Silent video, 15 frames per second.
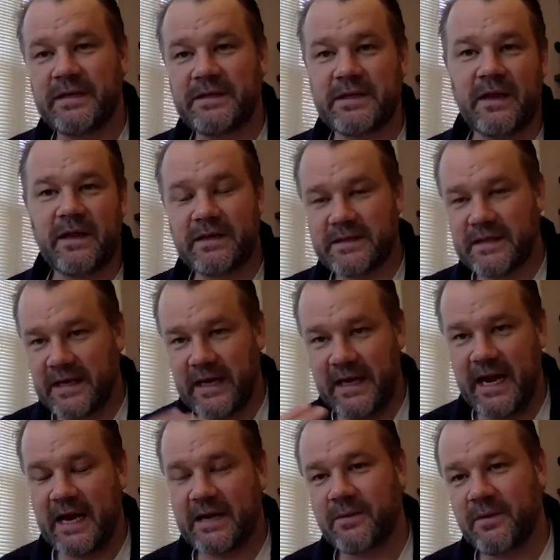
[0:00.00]
each other to
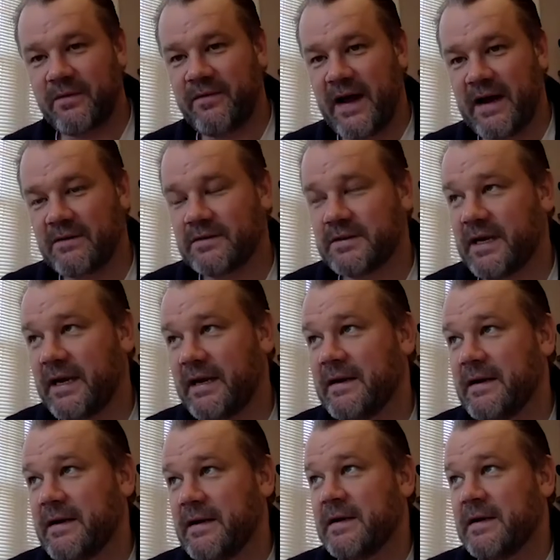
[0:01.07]
connect with faculty